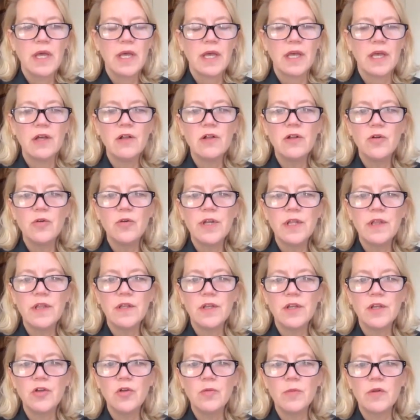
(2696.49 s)
including
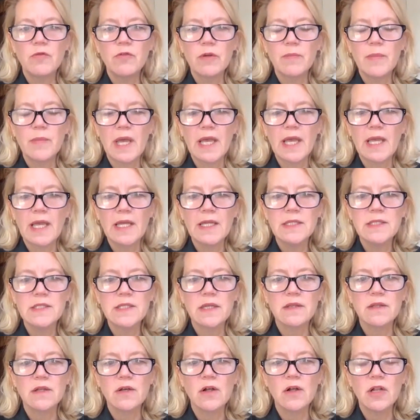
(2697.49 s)
the human remains
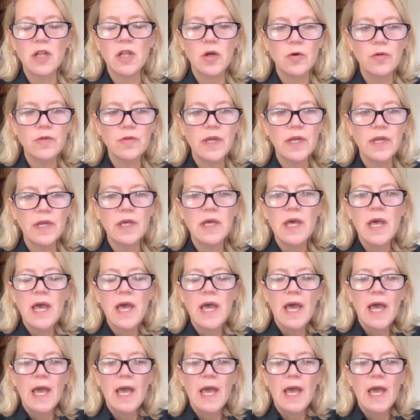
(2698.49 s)
and the clothing,